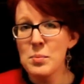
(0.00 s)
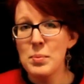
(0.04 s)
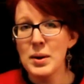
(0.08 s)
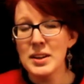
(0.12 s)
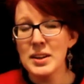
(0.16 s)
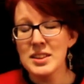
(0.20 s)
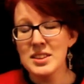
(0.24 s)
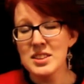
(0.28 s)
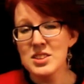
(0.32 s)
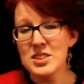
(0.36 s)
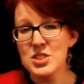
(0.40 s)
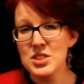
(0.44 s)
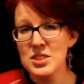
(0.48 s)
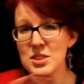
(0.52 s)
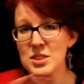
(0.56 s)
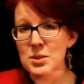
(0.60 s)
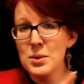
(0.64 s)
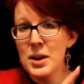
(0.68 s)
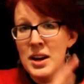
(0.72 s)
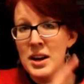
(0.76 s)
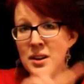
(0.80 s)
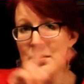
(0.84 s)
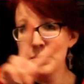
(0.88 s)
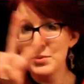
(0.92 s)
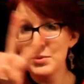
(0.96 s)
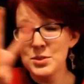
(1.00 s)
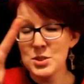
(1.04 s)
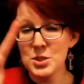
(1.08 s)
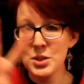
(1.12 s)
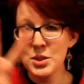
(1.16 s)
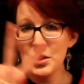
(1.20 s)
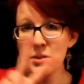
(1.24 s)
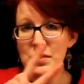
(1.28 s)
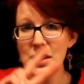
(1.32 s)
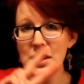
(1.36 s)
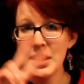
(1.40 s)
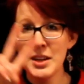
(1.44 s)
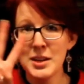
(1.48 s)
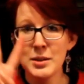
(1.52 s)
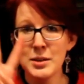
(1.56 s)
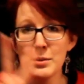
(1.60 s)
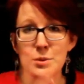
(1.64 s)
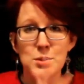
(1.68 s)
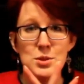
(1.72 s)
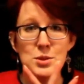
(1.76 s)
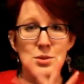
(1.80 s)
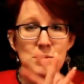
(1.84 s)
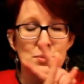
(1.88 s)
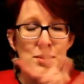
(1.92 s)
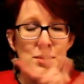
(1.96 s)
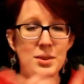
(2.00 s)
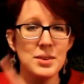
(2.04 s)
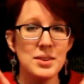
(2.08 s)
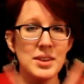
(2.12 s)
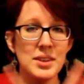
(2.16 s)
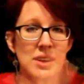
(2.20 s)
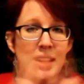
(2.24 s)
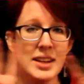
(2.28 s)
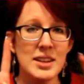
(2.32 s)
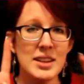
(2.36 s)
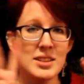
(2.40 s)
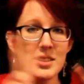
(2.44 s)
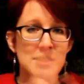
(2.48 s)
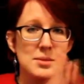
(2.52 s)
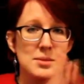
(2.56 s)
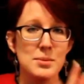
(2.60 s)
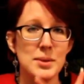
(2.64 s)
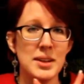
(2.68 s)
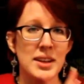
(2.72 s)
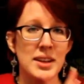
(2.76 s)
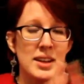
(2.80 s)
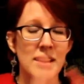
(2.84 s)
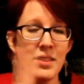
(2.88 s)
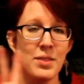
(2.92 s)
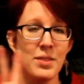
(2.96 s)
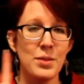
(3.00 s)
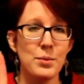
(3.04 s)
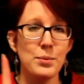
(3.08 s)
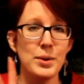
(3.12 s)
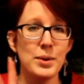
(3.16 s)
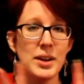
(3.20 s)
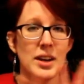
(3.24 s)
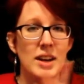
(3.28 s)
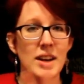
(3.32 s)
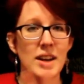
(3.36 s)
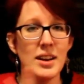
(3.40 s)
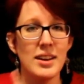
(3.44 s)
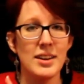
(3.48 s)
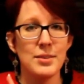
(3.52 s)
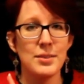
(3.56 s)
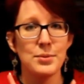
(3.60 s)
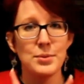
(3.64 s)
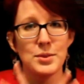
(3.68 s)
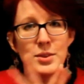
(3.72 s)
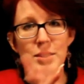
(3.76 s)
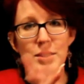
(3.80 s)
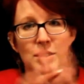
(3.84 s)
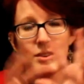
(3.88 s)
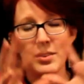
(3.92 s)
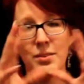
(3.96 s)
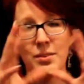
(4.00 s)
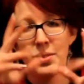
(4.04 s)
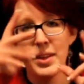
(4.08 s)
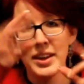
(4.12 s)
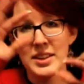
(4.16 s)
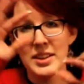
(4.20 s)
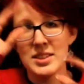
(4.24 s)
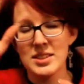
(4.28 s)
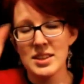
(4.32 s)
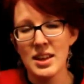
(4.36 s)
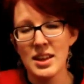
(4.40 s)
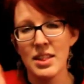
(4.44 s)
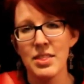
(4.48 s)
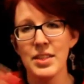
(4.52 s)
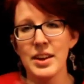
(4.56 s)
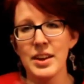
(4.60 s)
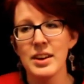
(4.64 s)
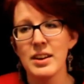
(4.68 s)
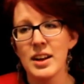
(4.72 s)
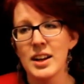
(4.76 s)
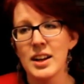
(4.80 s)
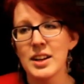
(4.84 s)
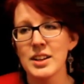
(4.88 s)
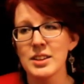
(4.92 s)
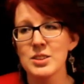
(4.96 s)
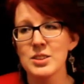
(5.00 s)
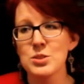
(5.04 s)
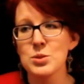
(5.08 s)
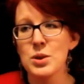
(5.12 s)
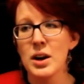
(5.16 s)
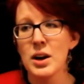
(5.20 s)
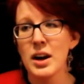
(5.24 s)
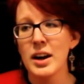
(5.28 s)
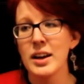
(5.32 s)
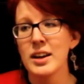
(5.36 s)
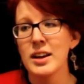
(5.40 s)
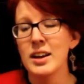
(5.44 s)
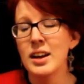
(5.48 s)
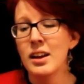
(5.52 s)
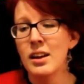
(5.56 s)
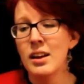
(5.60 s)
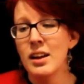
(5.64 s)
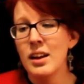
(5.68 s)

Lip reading: But you have two videos for next week and the week after that, and then I'll try